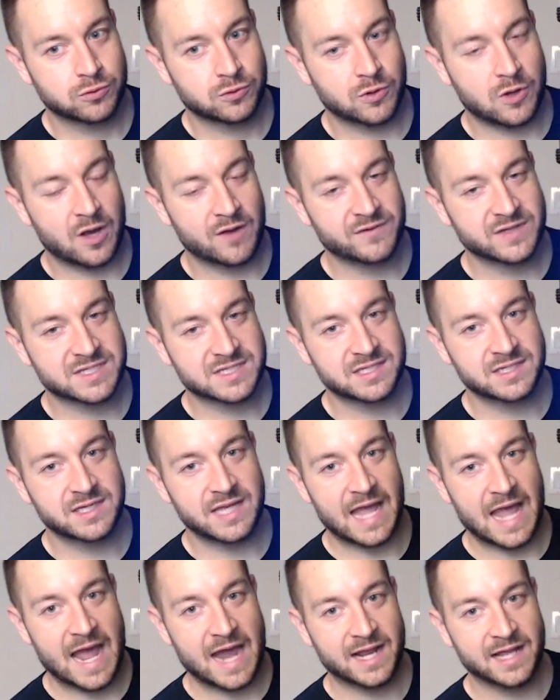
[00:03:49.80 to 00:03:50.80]
obviously
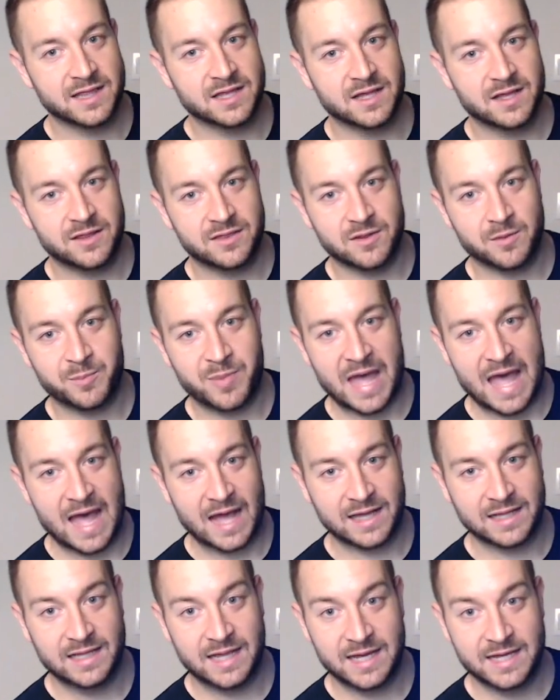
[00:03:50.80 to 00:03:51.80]
adding the
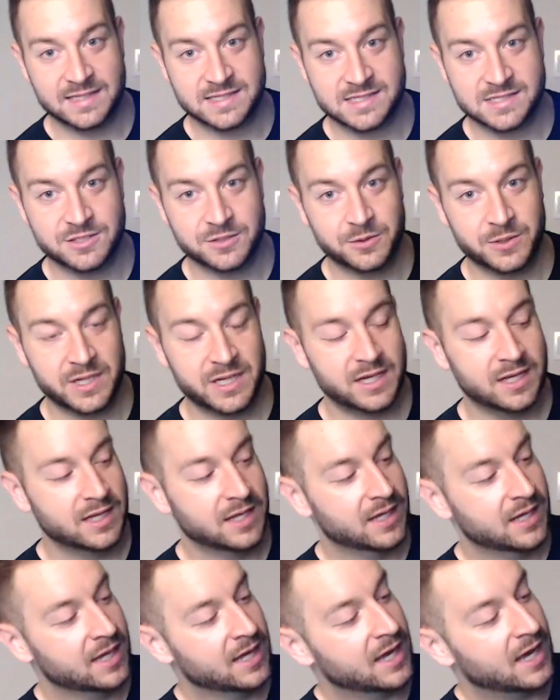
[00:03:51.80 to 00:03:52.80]
pack lights to it.
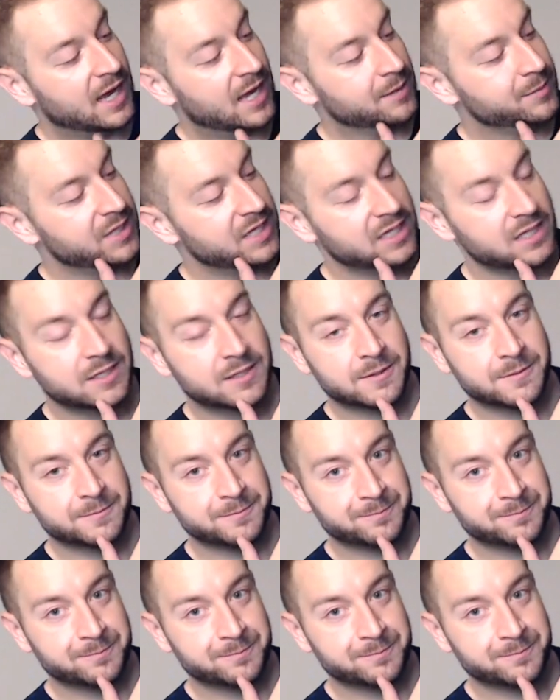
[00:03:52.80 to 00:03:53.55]
I mean,